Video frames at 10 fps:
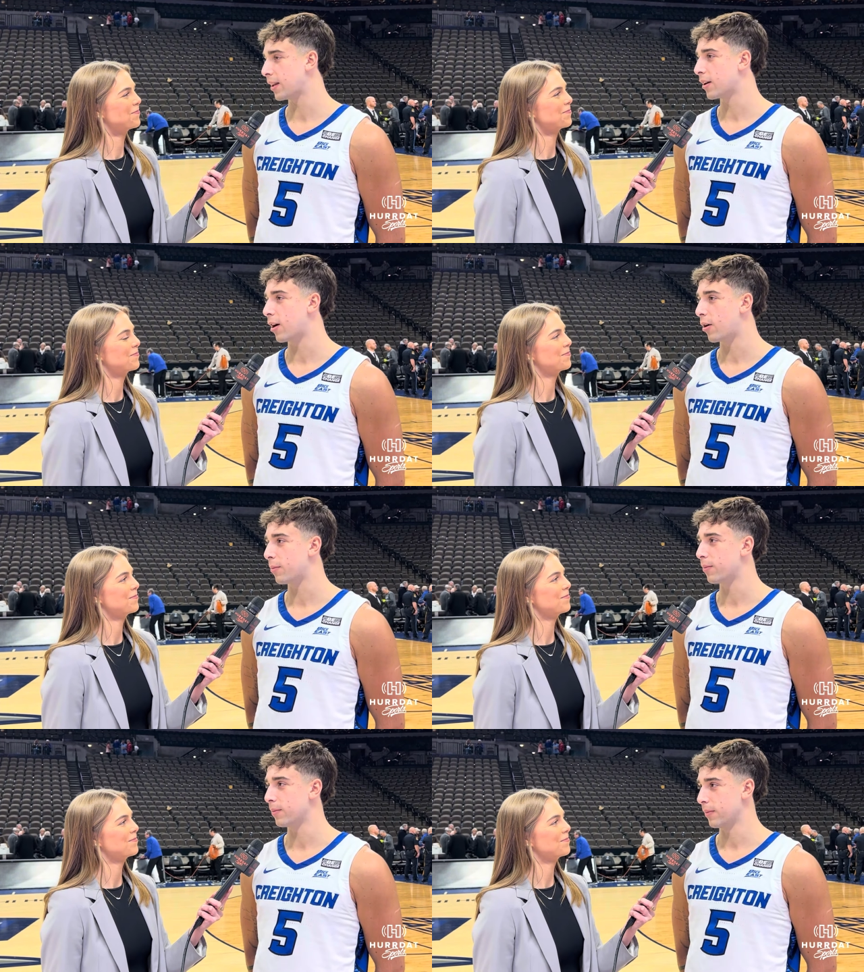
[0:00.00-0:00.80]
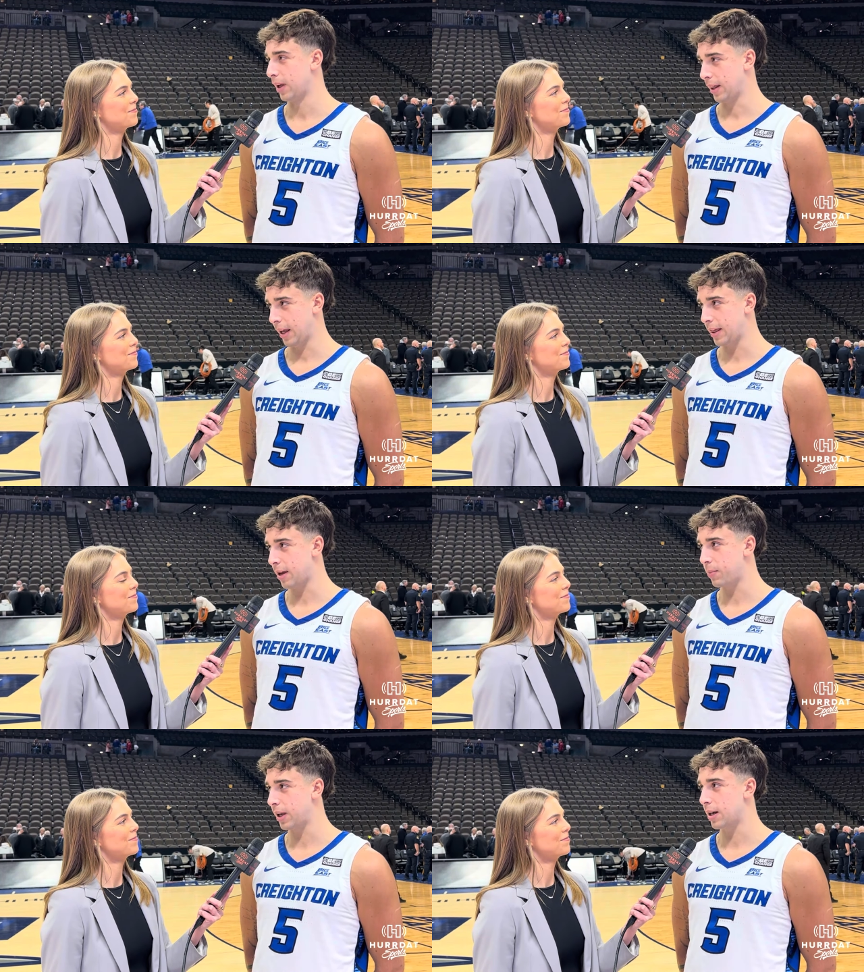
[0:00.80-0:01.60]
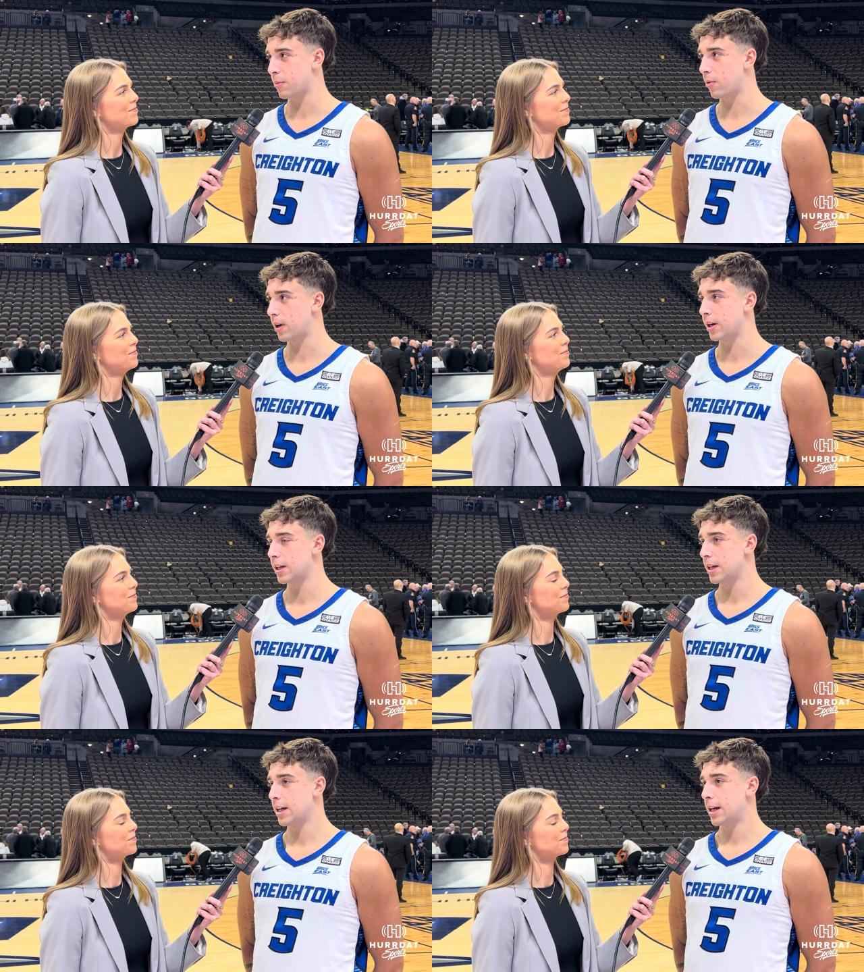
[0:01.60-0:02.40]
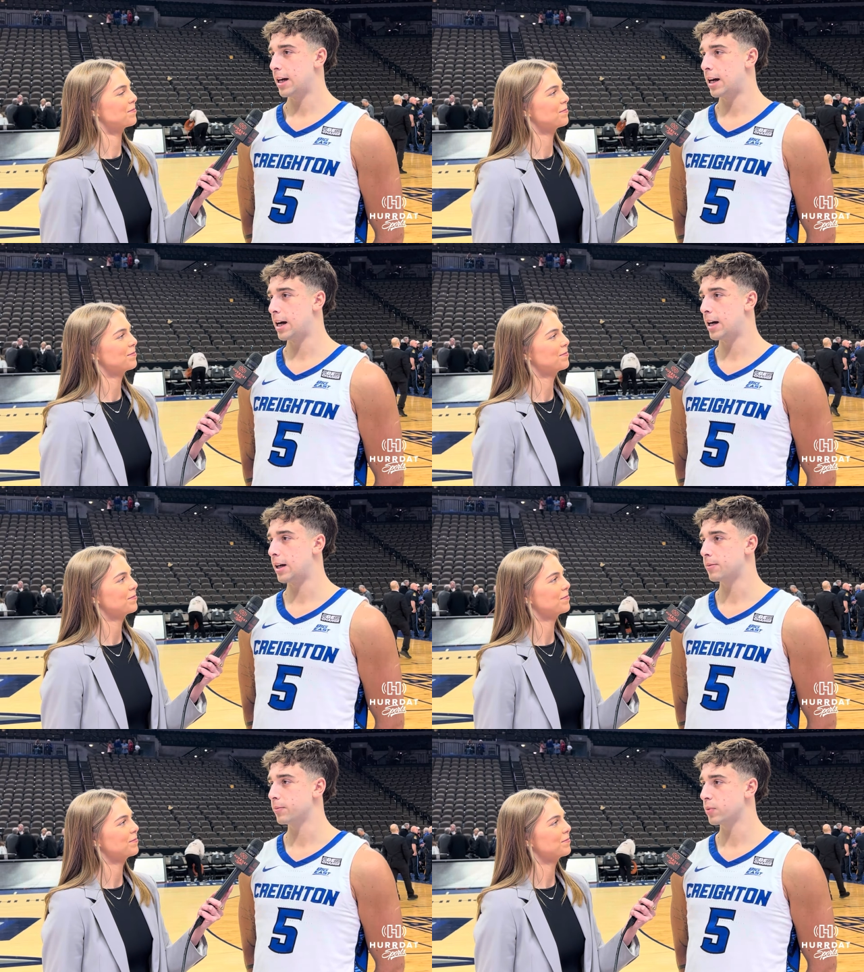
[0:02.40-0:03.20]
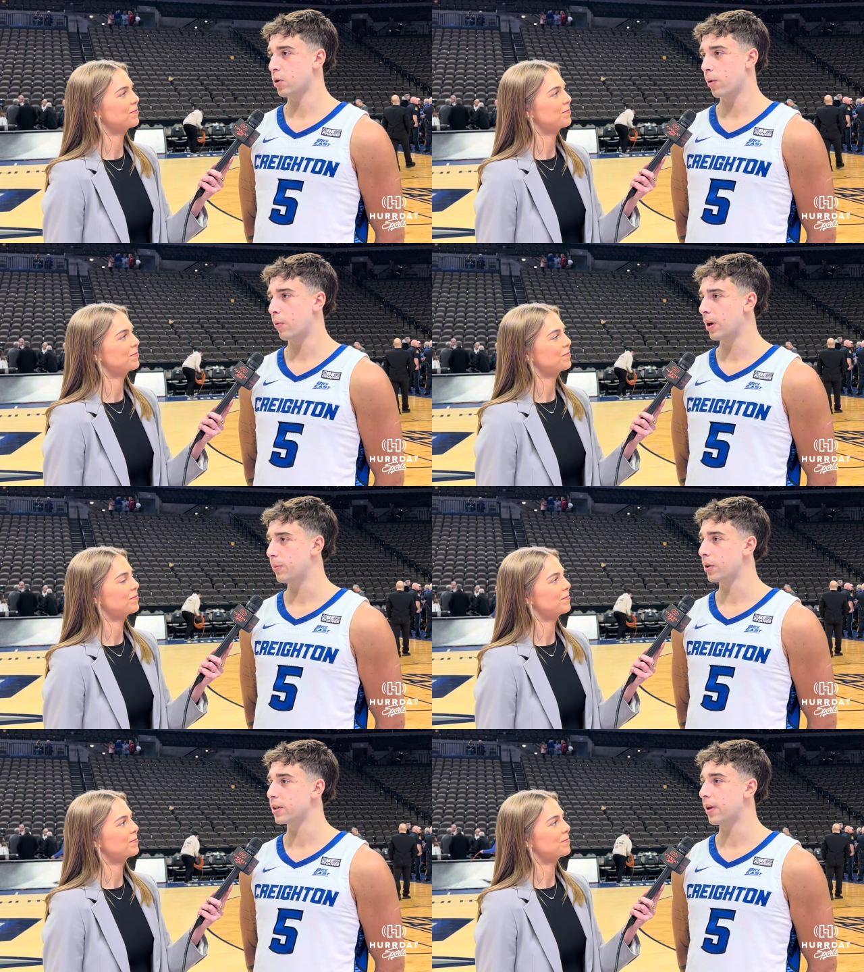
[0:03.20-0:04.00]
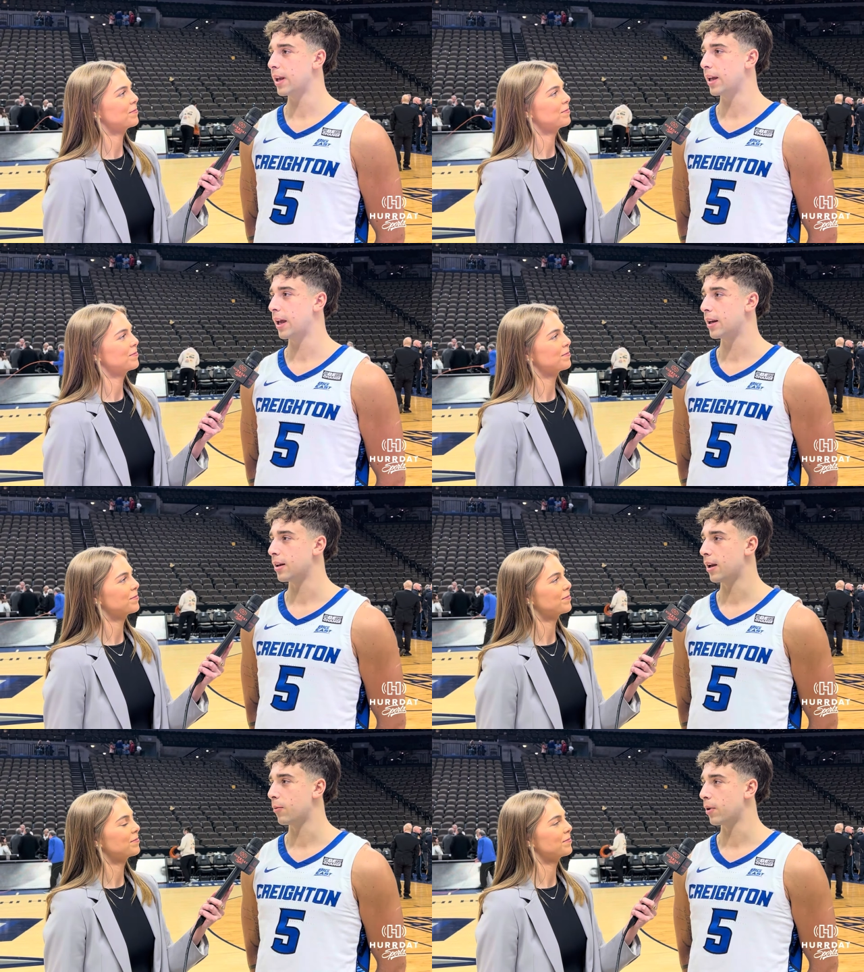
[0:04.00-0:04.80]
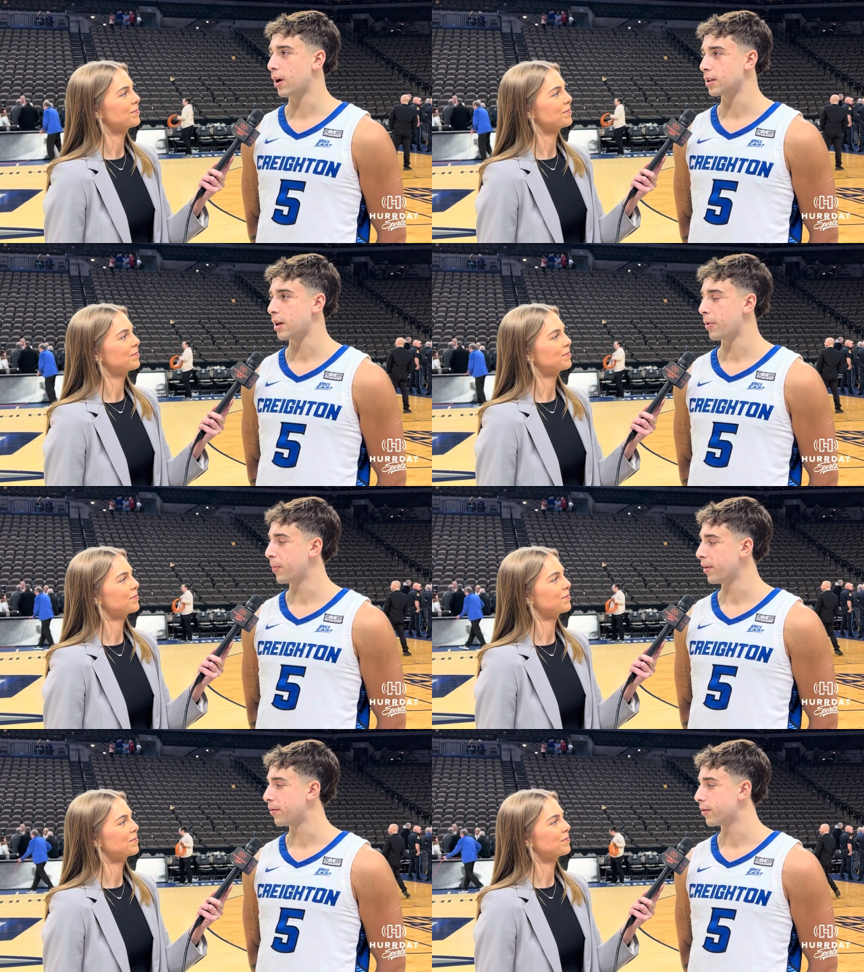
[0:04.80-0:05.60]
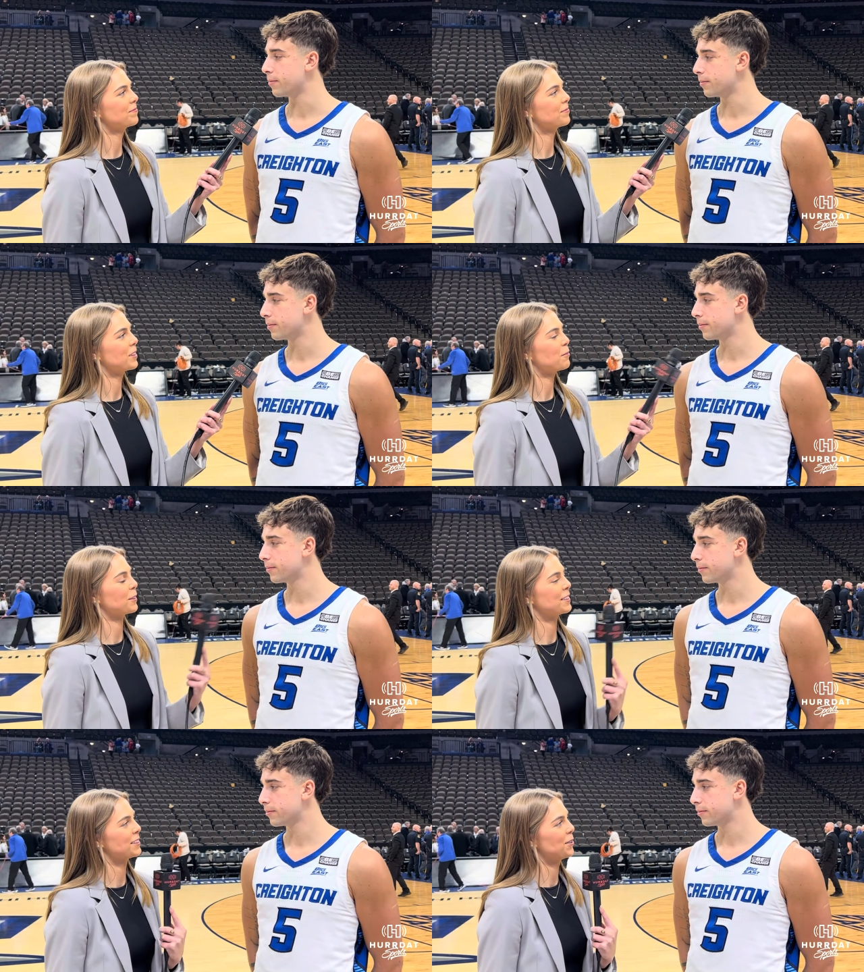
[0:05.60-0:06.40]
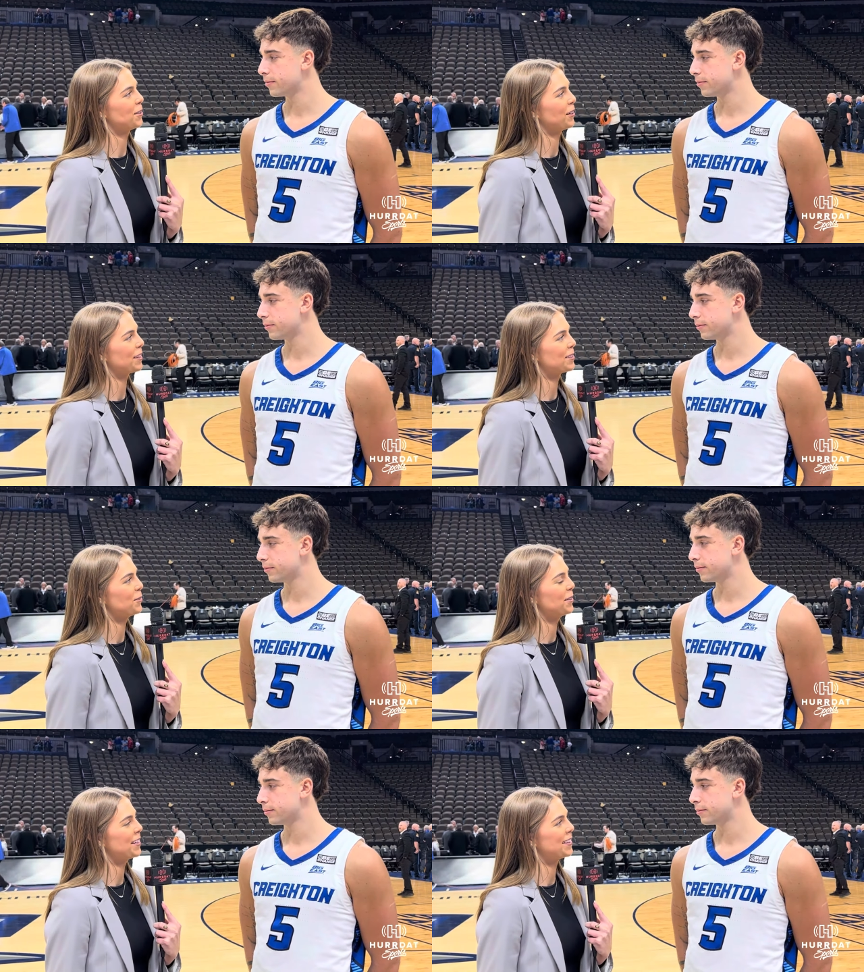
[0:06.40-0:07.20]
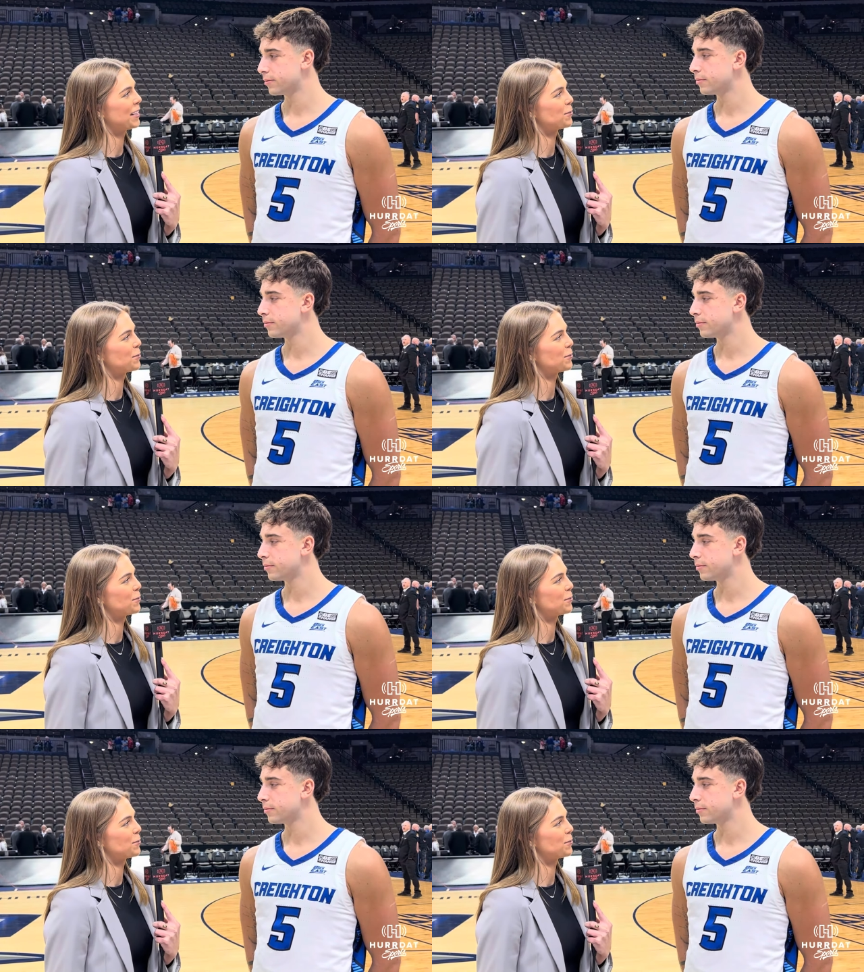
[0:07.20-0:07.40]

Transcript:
Speaker 1: their home and, and then being number one. Uh, so we're really motivated and, and we're going to start preparing for them.
Speaker 2: Francisco, congrats on the win and thanks for